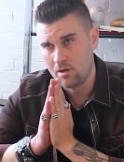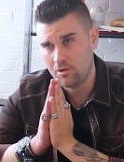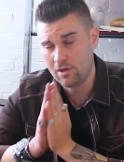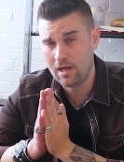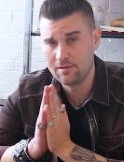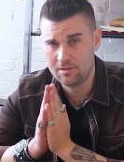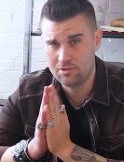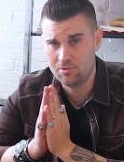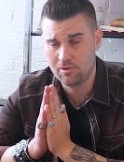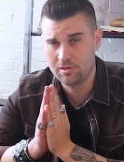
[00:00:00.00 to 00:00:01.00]
You got the
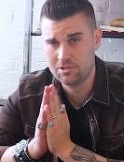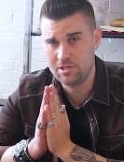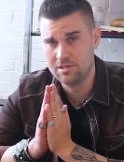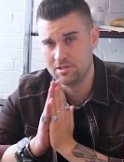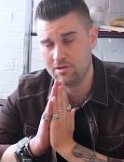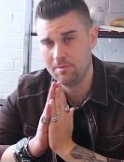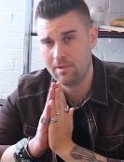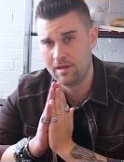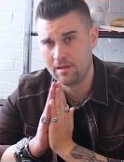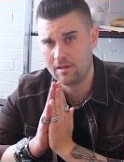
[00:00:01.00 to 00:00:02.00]
200 G's in your
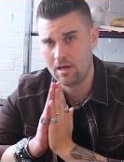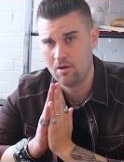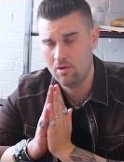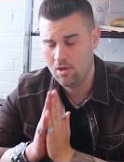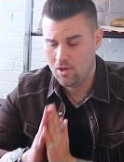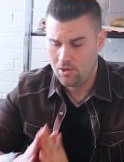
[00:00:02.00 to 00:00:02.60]
bank account.